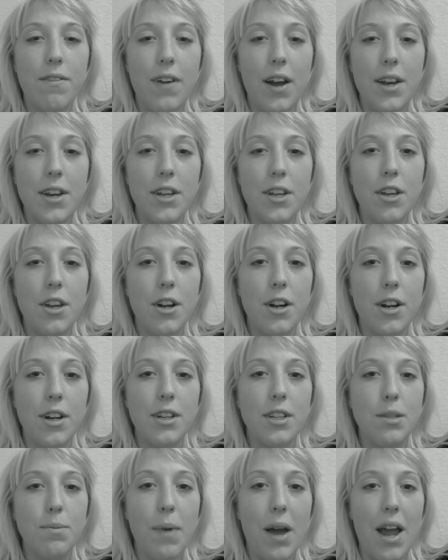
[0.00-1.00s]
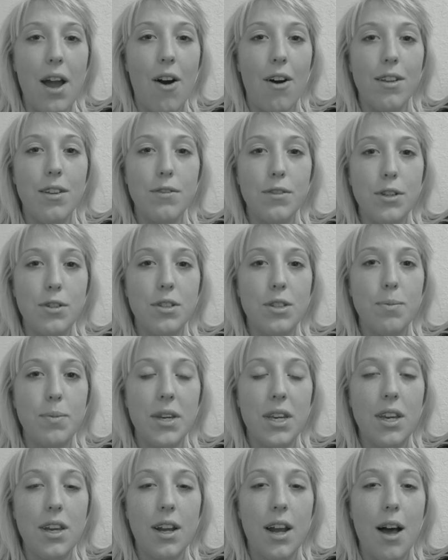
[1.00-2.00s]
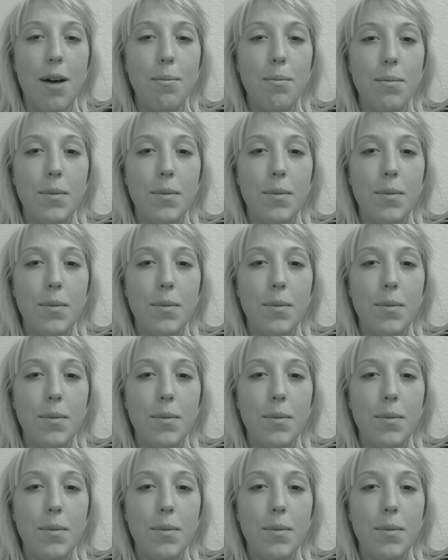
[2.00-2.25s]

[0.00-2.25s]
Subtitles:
find a cure is by all of you speaking up.